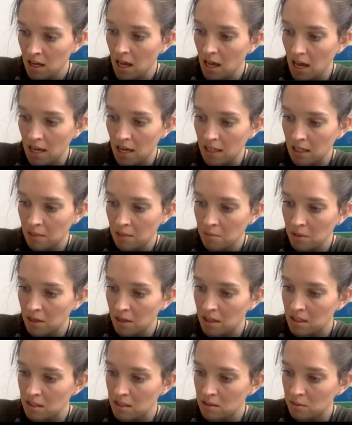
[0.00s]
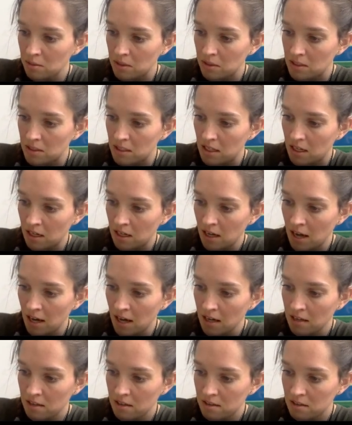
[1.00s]
any place we see an
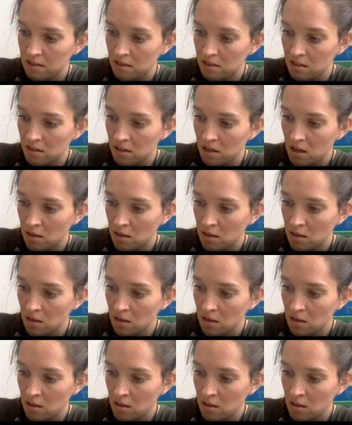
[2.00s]
x